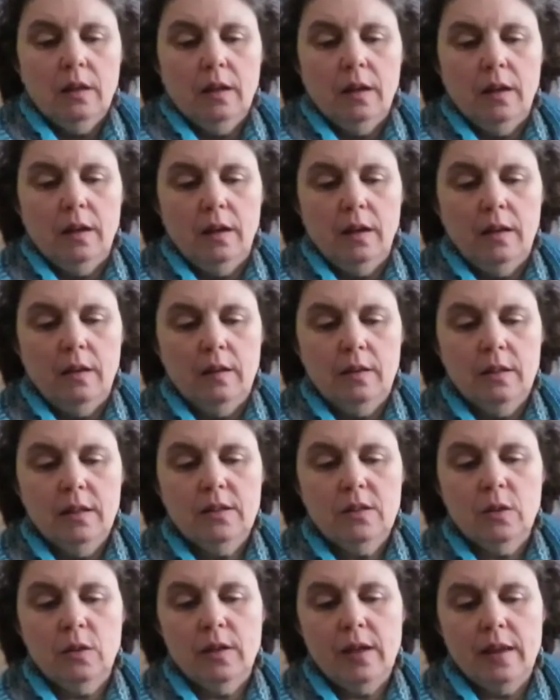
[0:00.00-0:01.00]

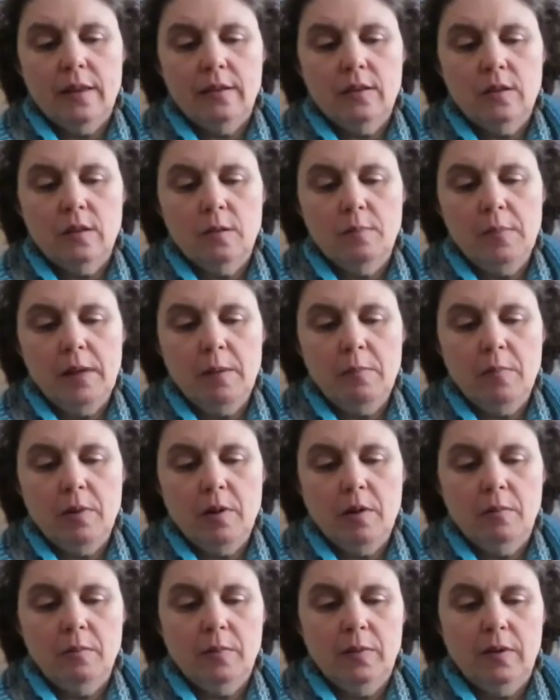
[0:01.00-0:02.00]
so yeah. So the main
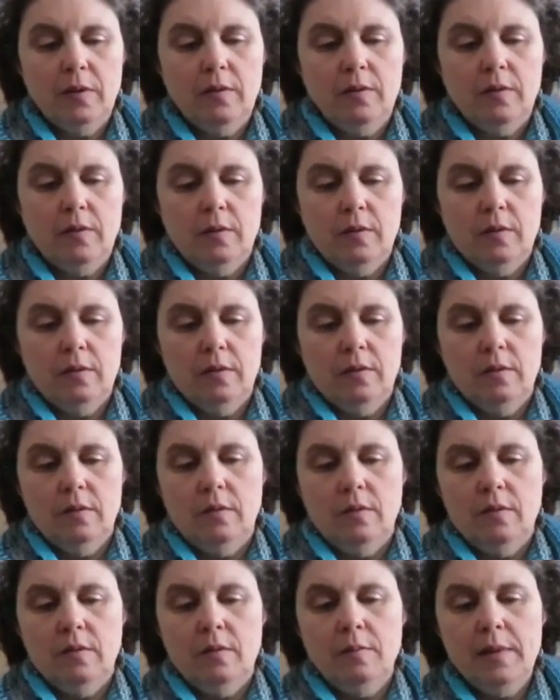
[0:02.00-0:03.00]
problem with
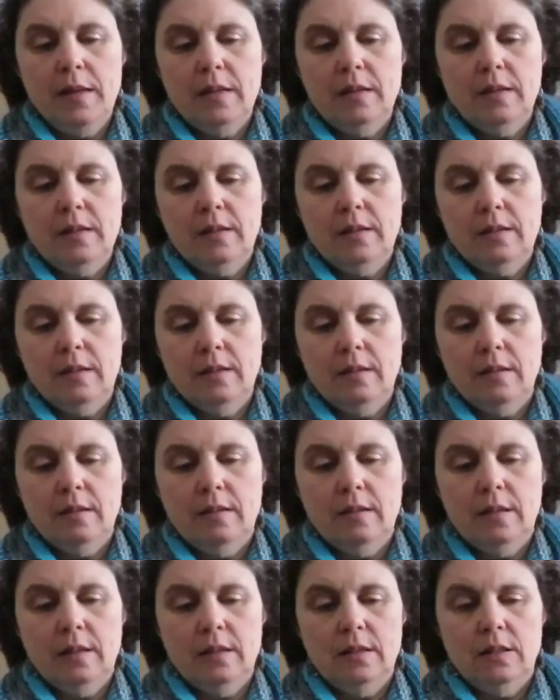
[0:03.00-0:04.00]
the
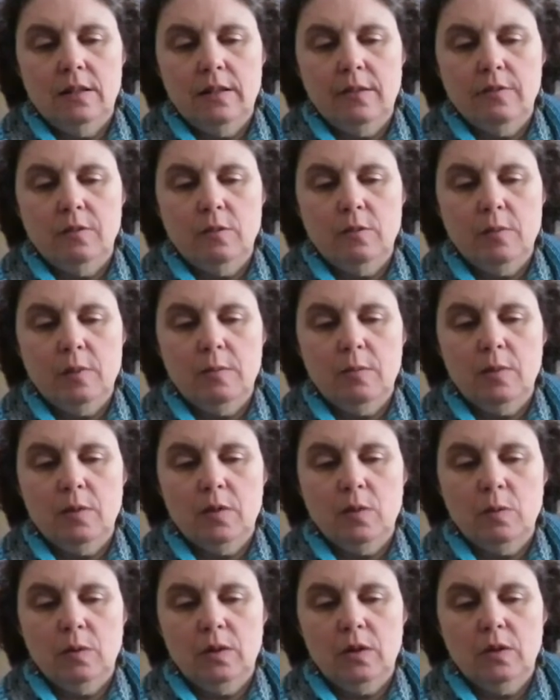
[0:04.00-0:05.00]
thing you have to remember
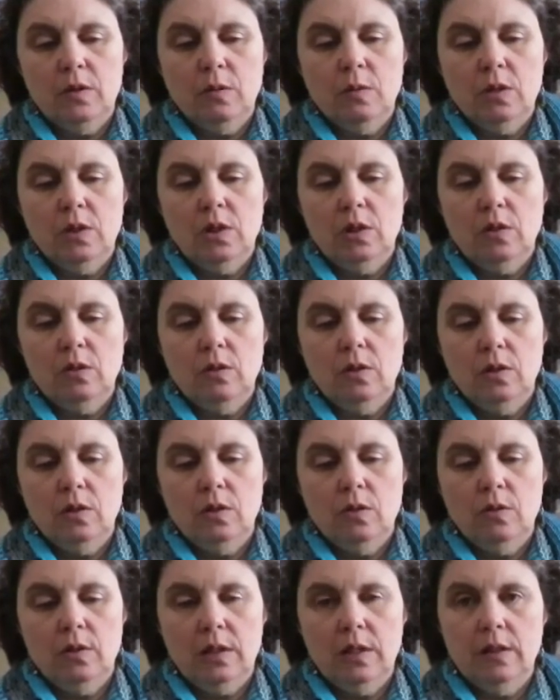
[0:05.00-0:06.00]
is when you switch to the
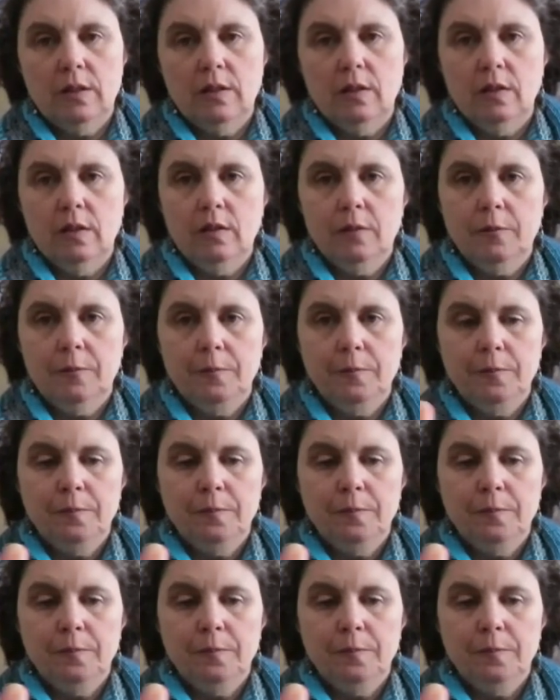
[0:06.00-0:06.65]
new needle,